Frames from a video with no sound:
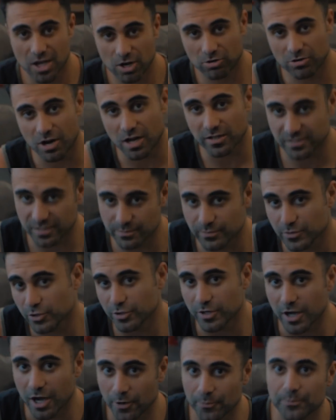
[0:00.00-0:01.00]
crossed some
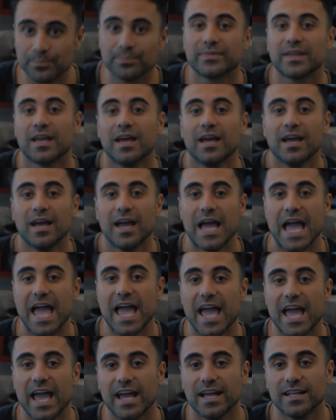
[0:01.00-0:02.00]
dude up,
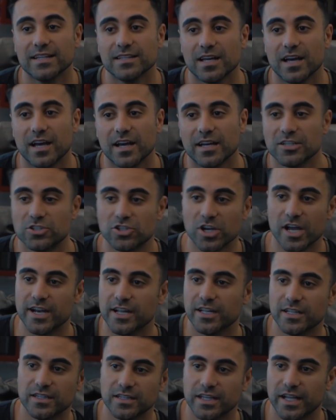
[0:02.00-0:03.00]
and he tried
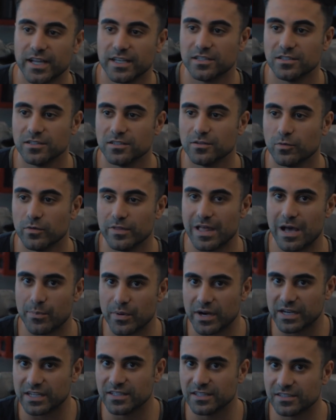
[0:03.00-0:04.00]
to, like, without
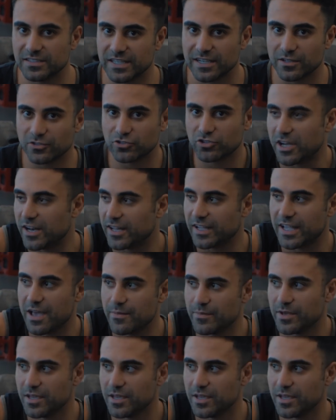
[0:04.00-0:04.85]
breaking his ankles, trying to get